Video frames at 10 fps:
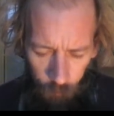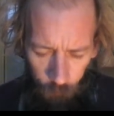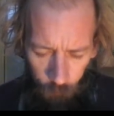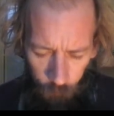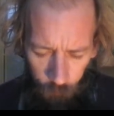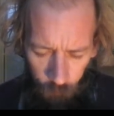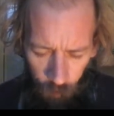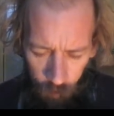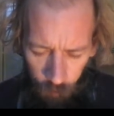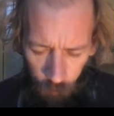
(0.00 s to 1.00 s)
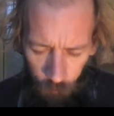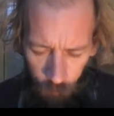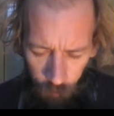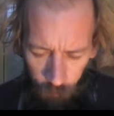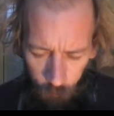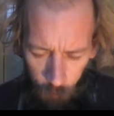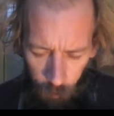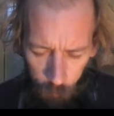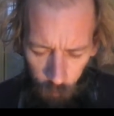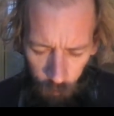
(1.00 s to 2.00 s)
For the sake of these,
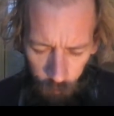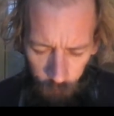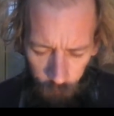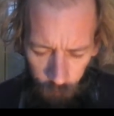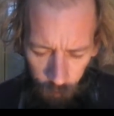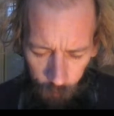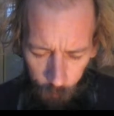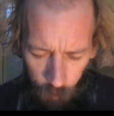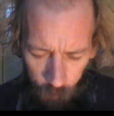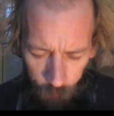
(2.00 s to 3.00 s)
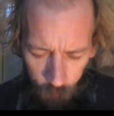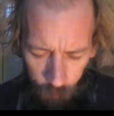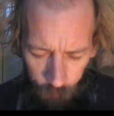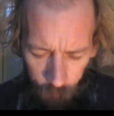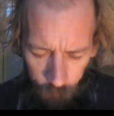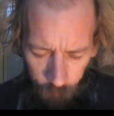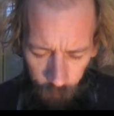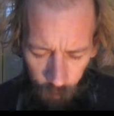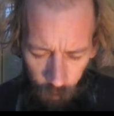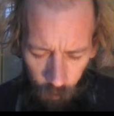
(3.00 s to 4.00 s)
my brothers and my friends,
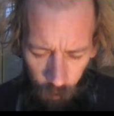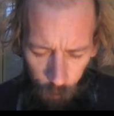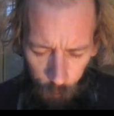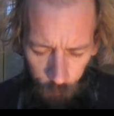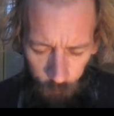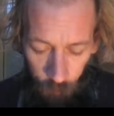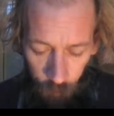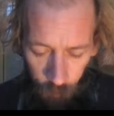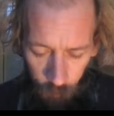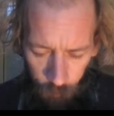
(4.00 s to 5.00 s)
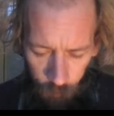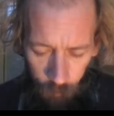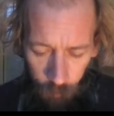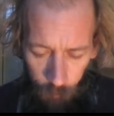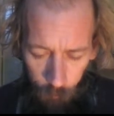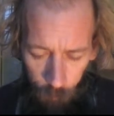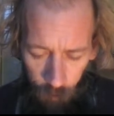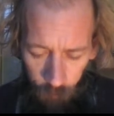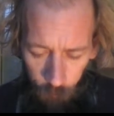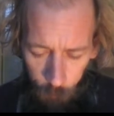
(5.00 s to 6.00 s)
I will say,
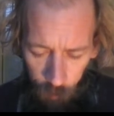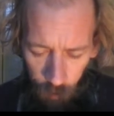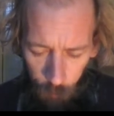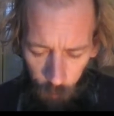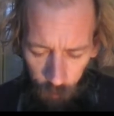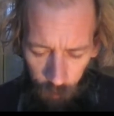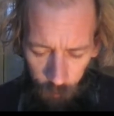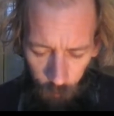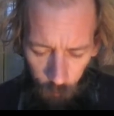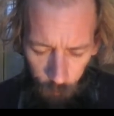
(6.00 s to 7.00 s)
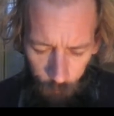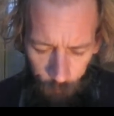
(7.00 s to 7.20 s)
peace be within you.